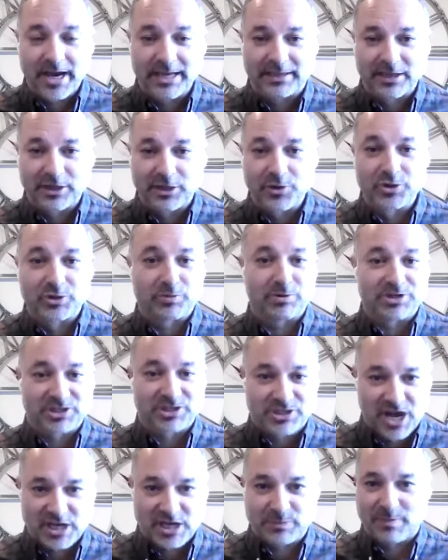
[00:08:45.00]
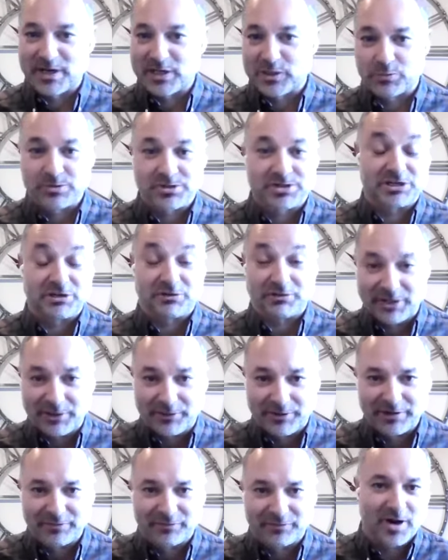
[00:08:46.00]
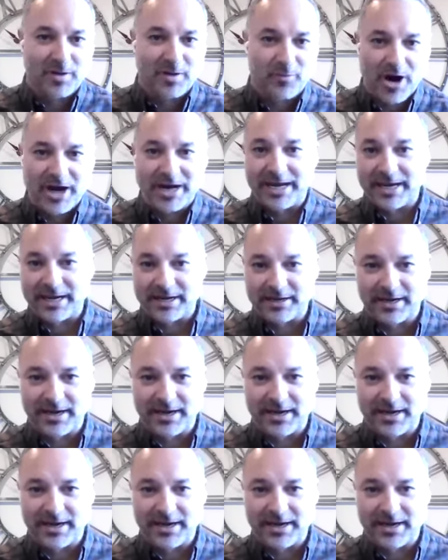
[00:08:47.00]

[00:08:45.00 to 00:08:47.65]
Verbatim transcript: right? The usual suspects we're still hearing from, right?